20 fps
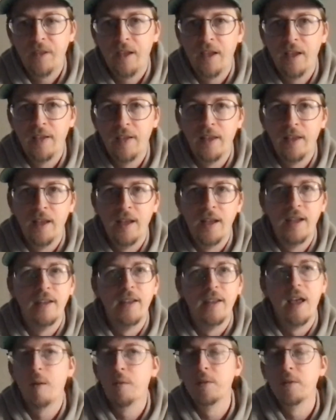And
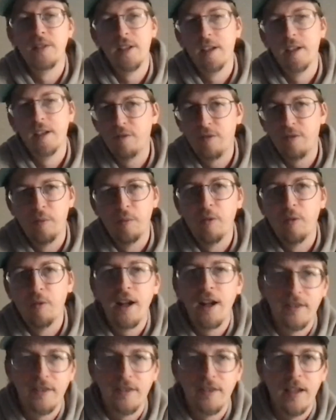then that was it. From
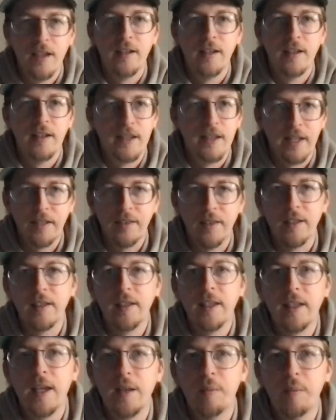right then, like the
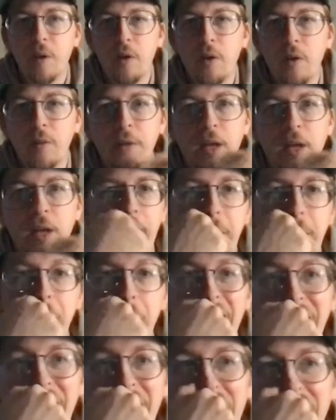light bulb kind of went